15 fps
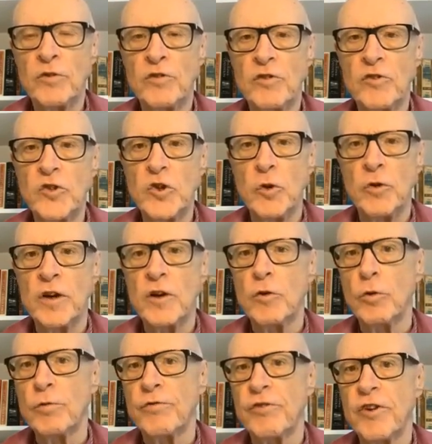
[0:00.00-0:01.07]
when I was a
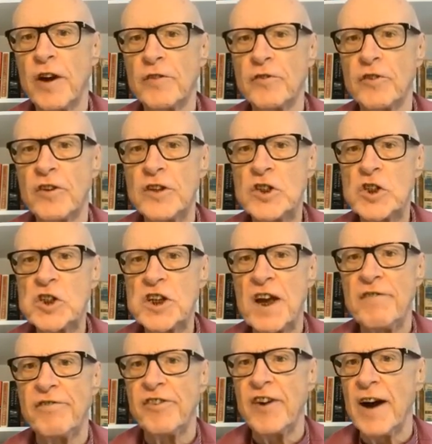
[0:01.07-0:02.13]
student called
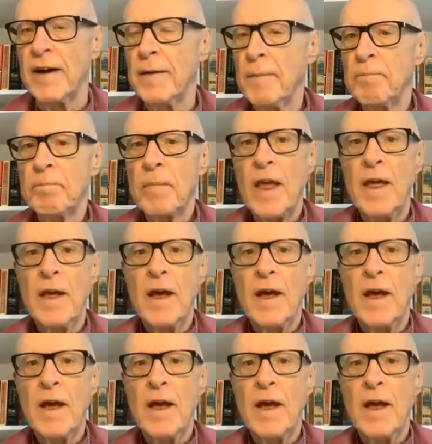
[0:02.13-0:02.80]
Francis Schaeffer.